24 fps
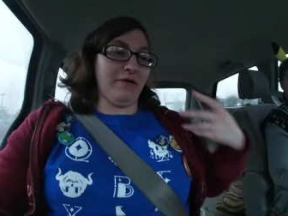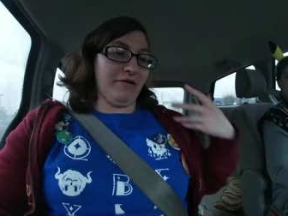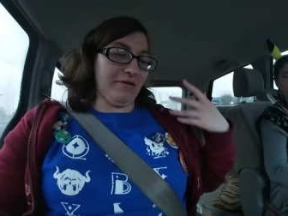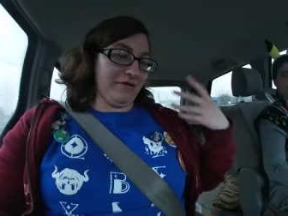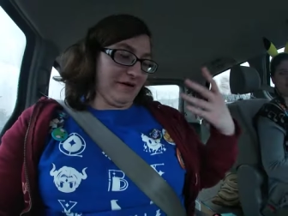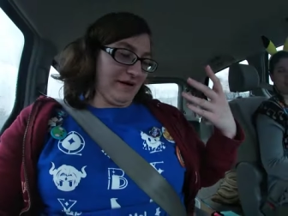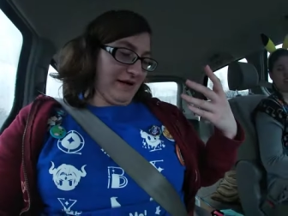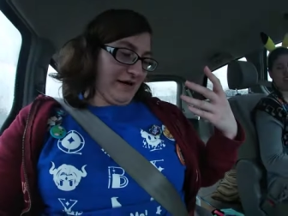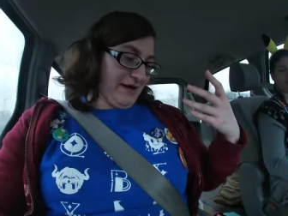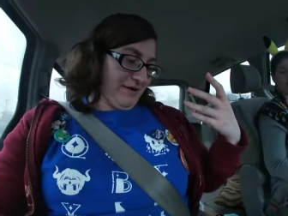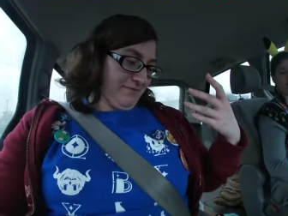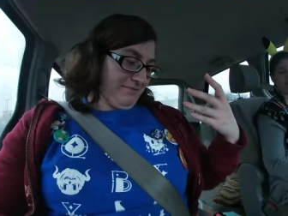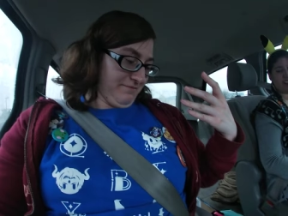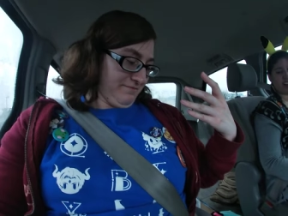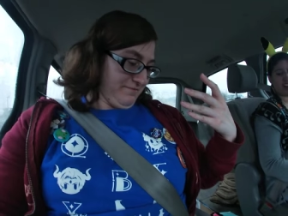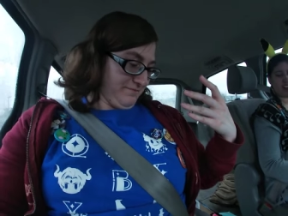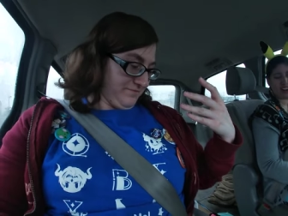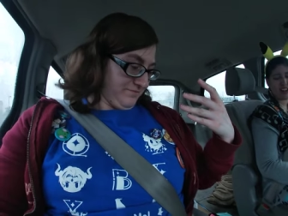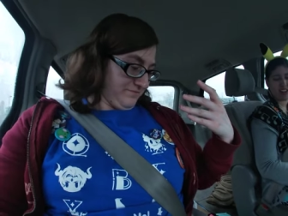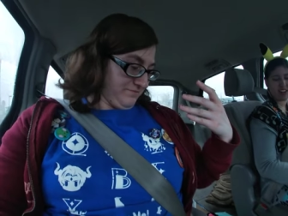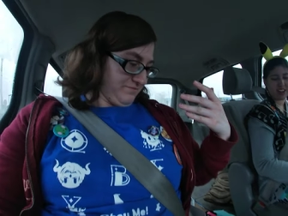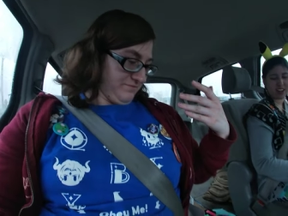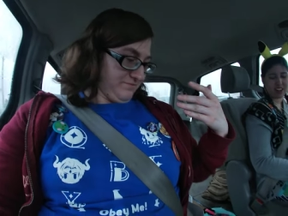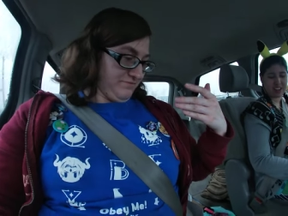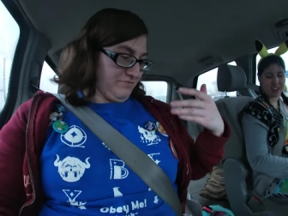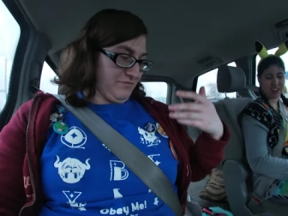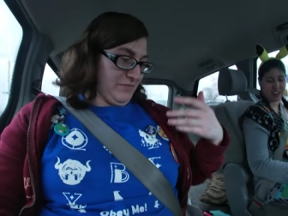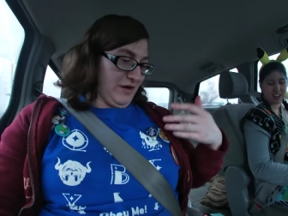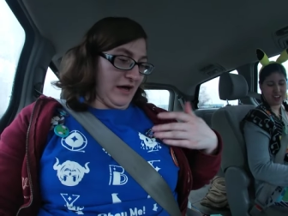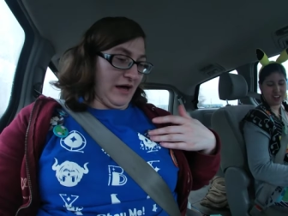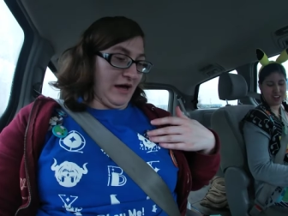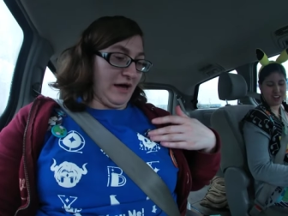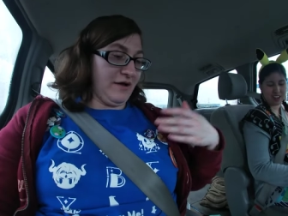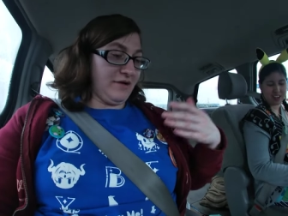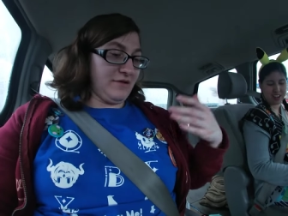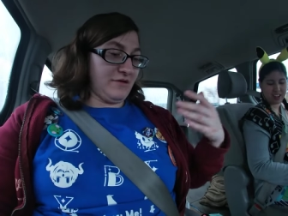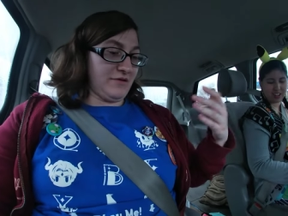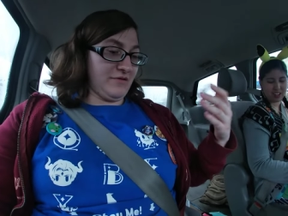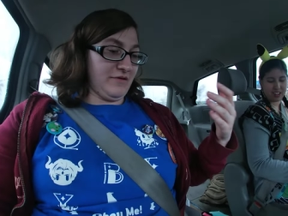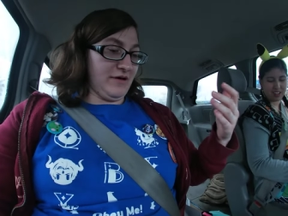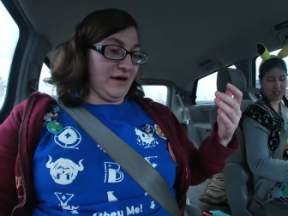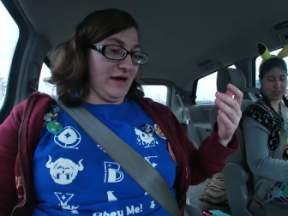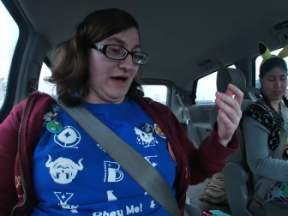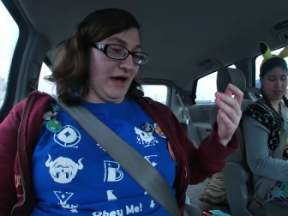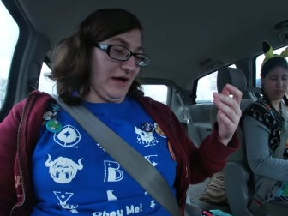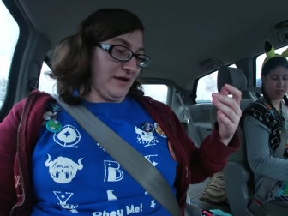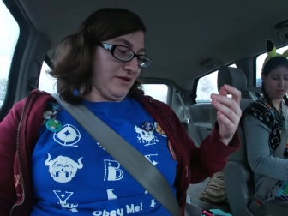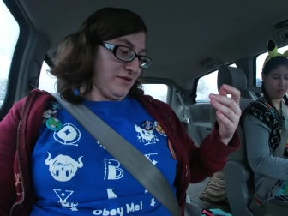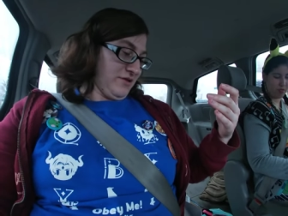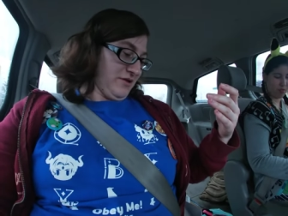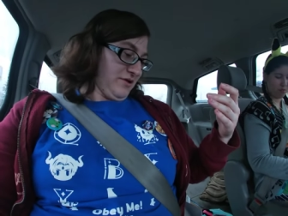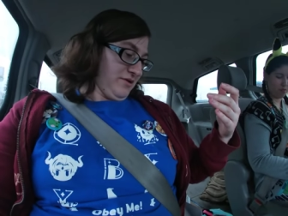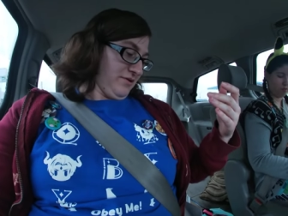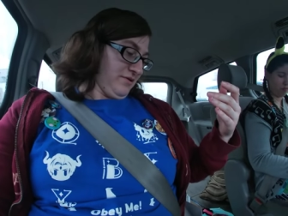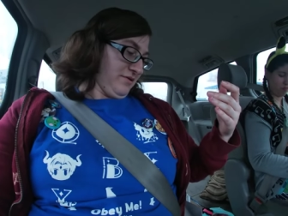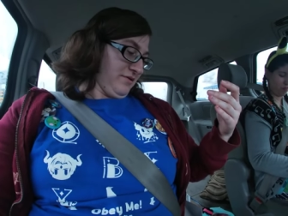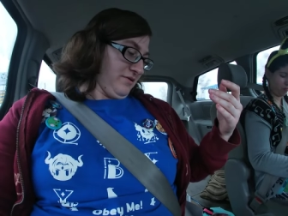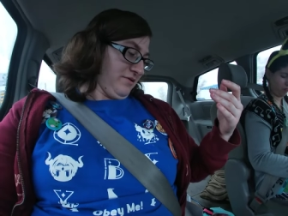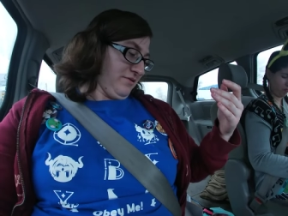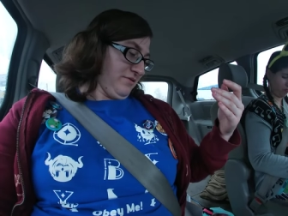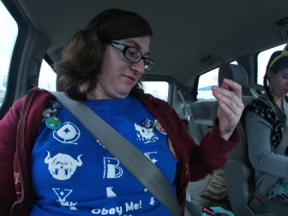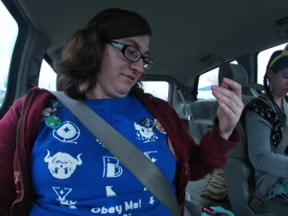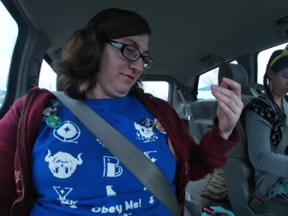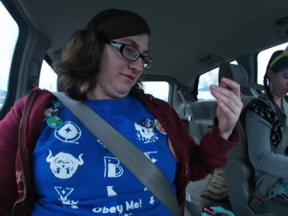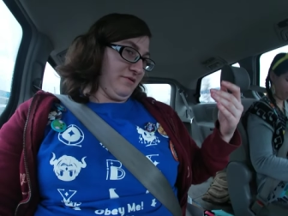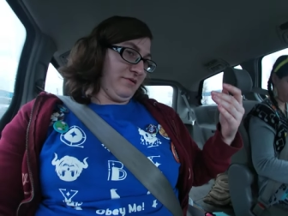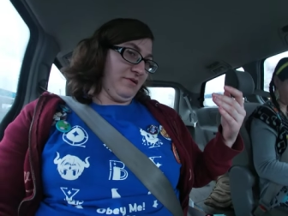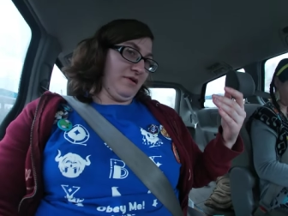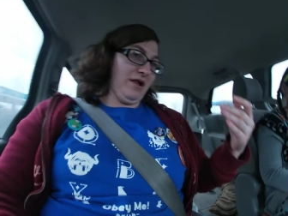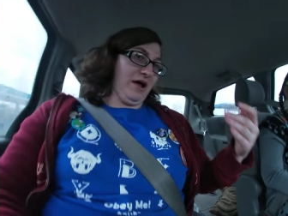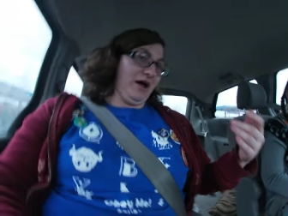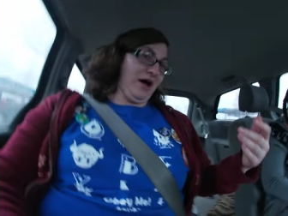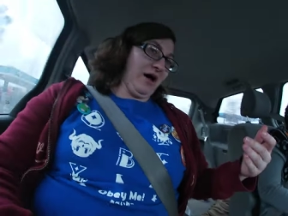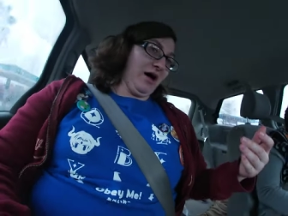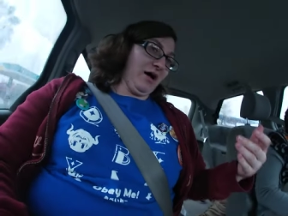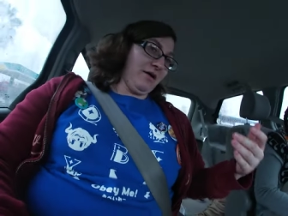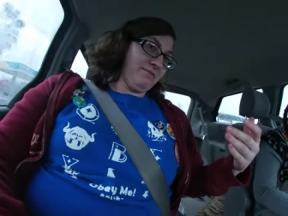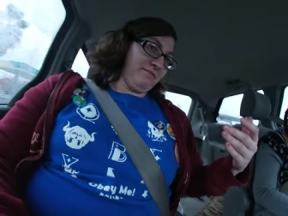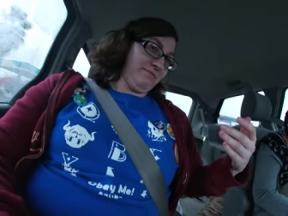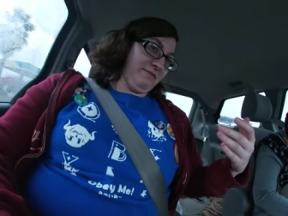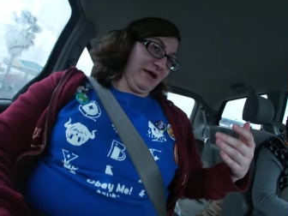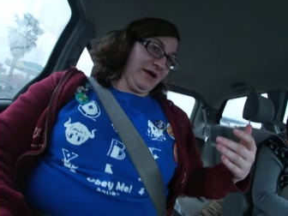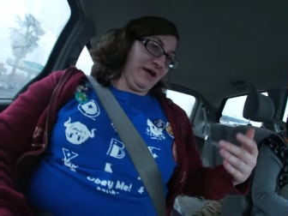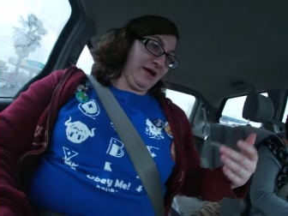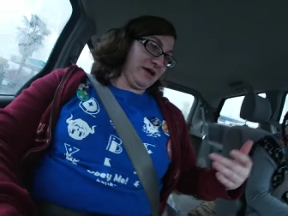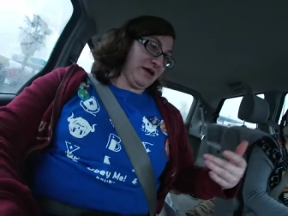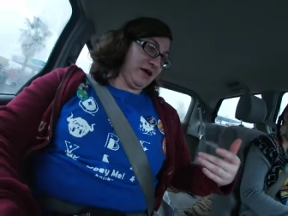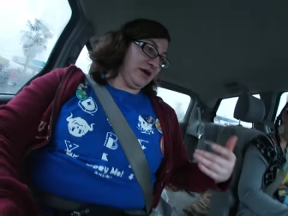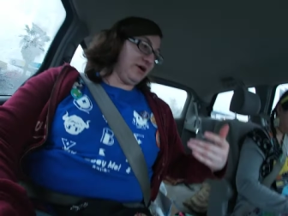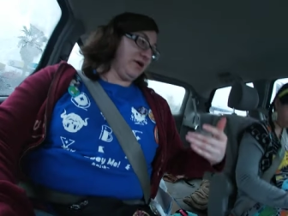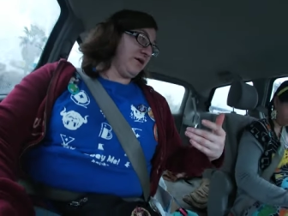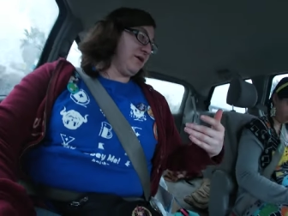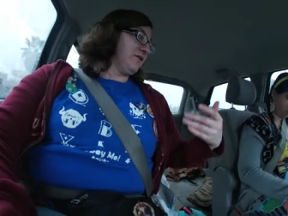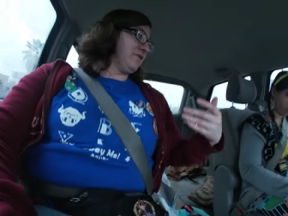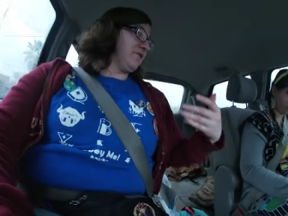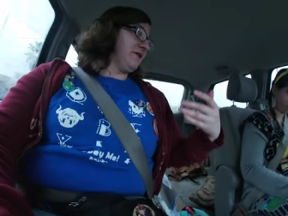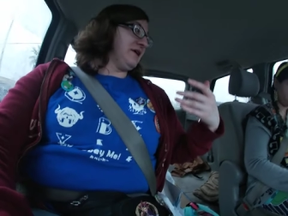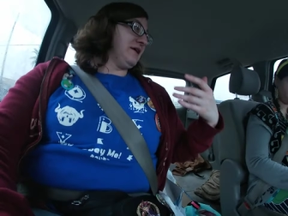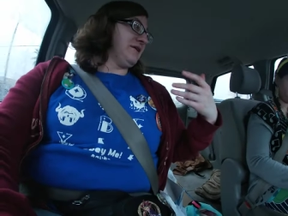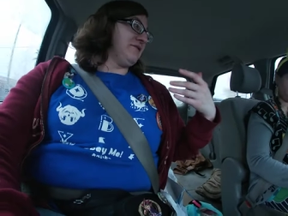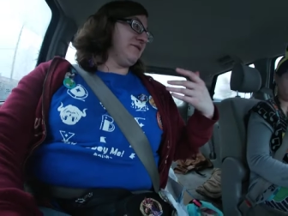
wearing them. Honestly, I do love Miku.